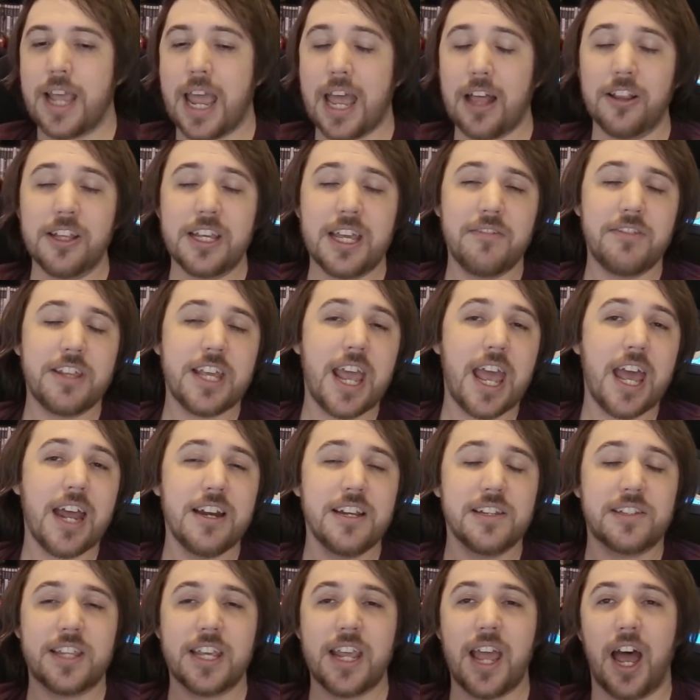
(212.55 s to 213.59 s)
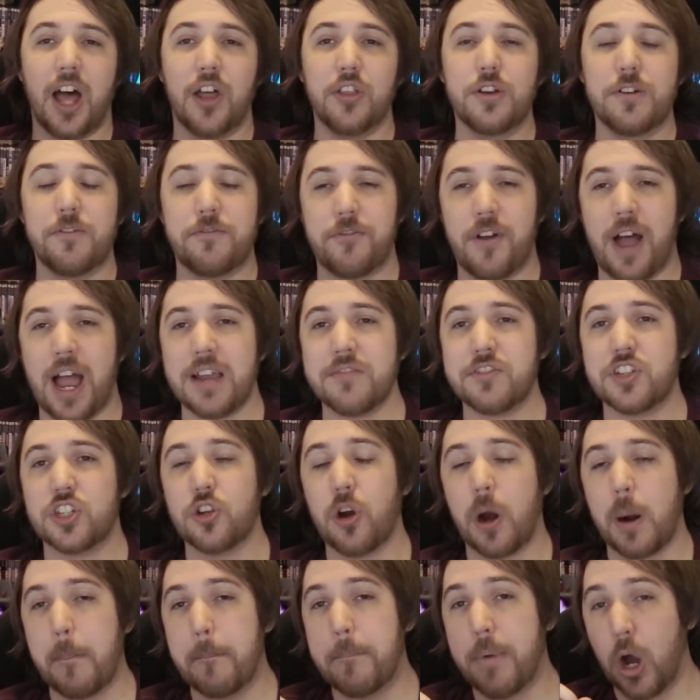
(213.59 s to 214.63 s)
The Elegant of the End is the other
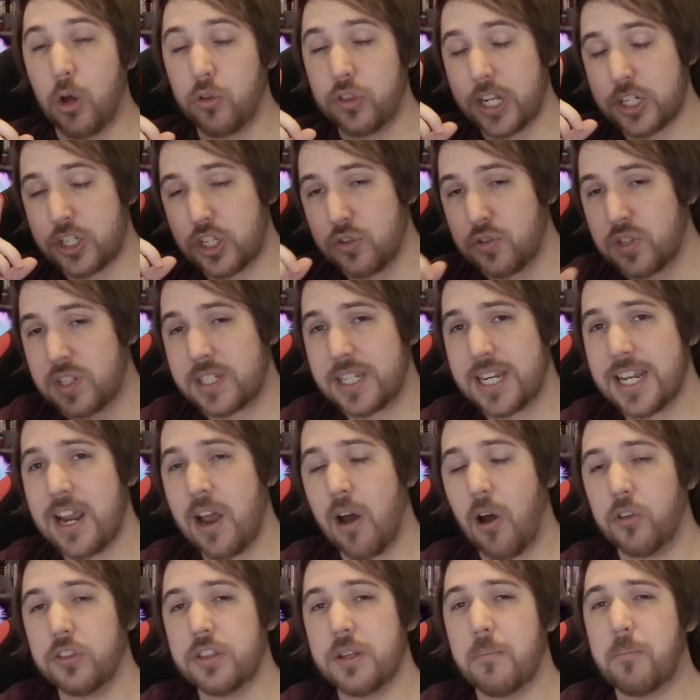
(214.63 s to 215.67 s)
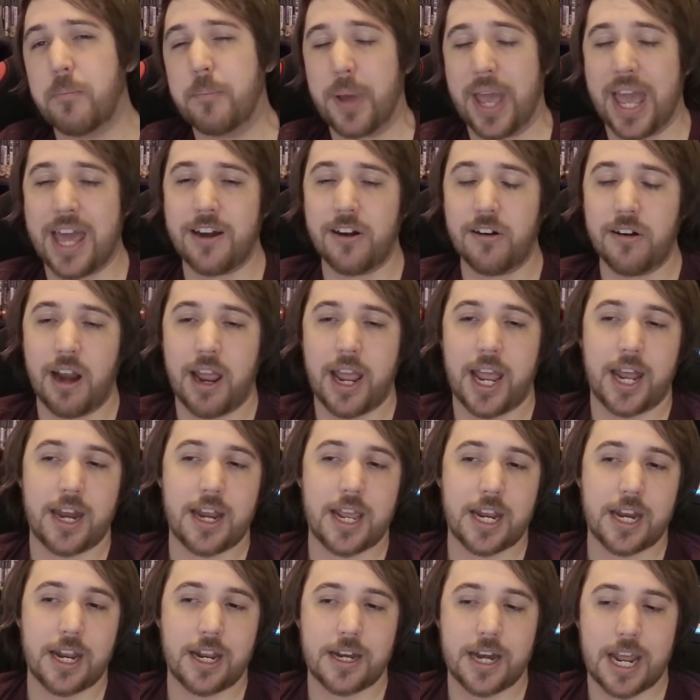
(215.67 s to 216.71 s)
5-star bow that you see on the banner, and
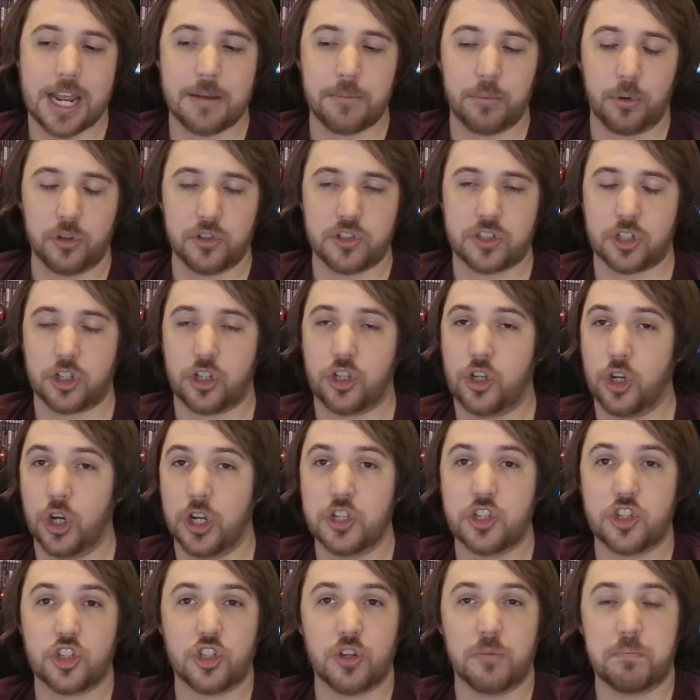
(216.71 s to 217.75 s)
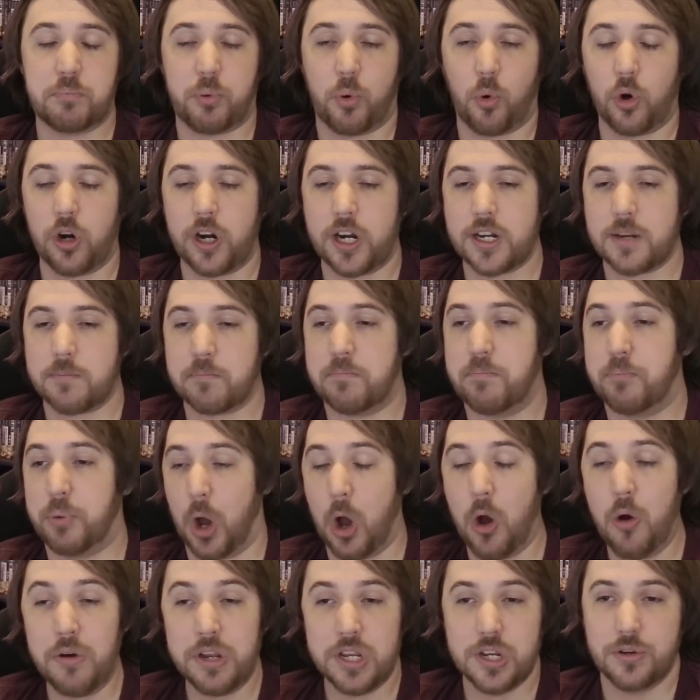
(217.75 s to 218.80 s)
it enables good support
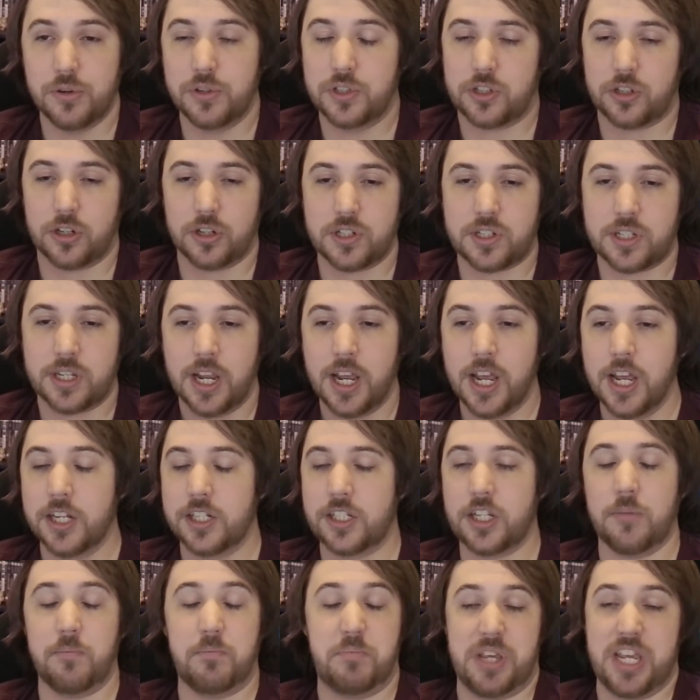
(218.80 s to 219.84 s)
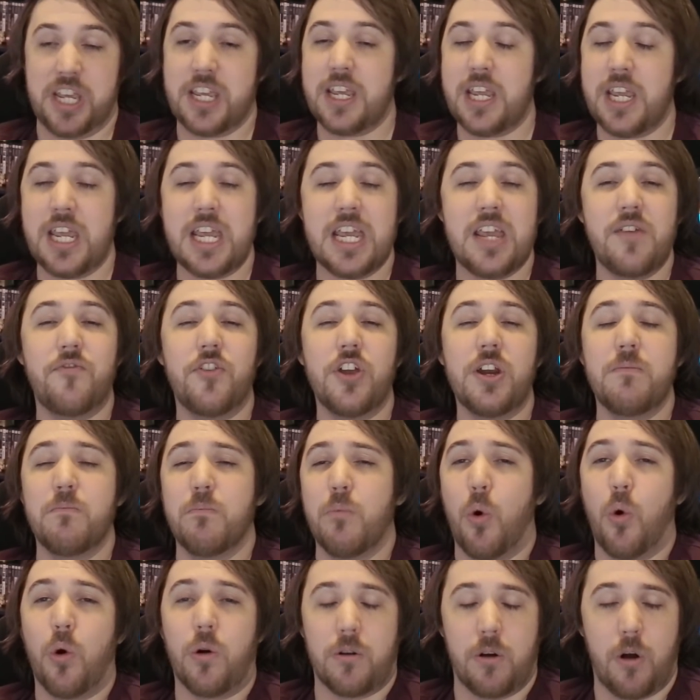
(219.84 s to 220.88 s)
bow users to be even
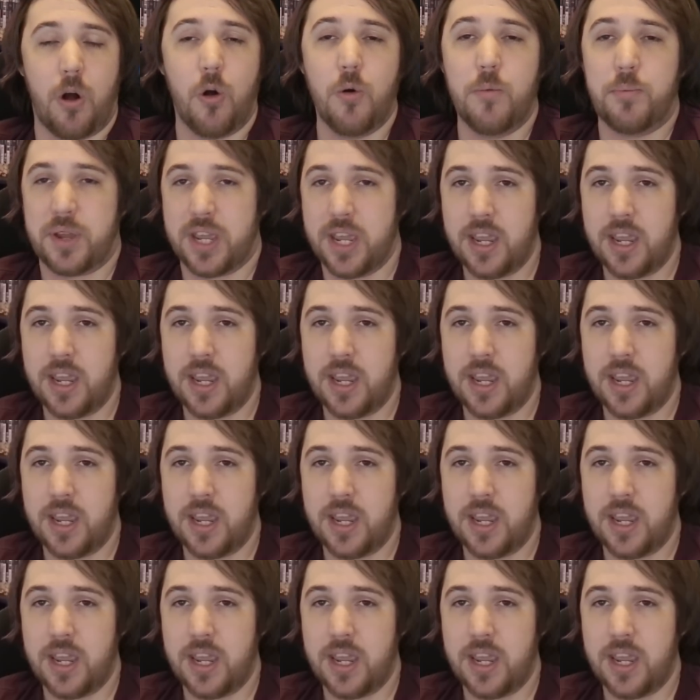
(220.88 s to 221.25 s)
more OP.